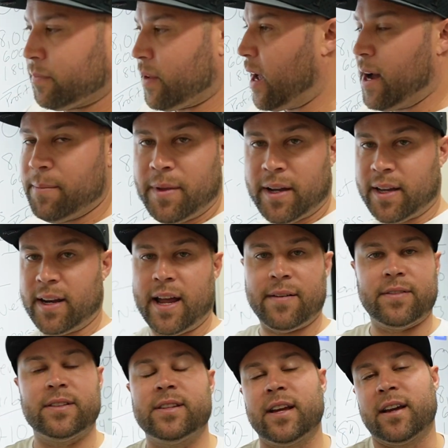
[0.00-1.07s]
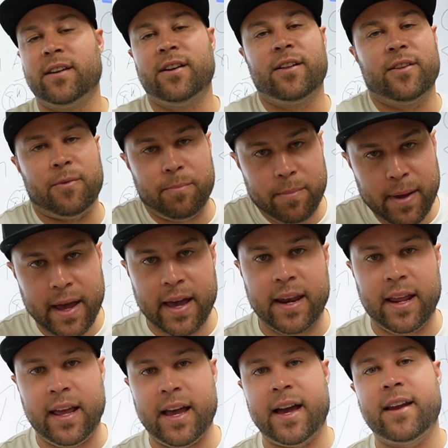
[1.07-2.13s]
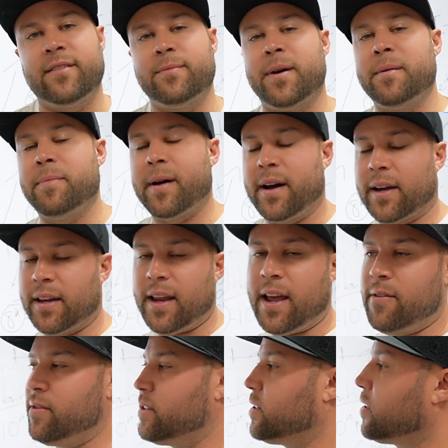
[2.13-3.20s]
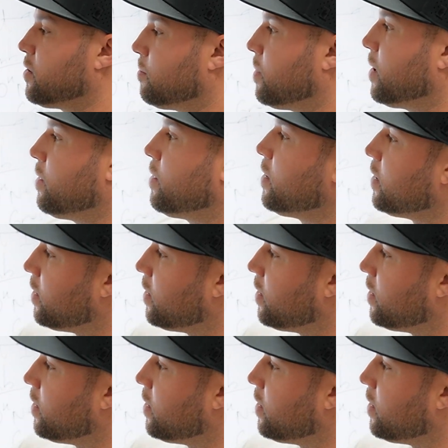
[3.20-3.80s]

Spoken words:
I'm not going to have to take another penny out of my pocket every single month.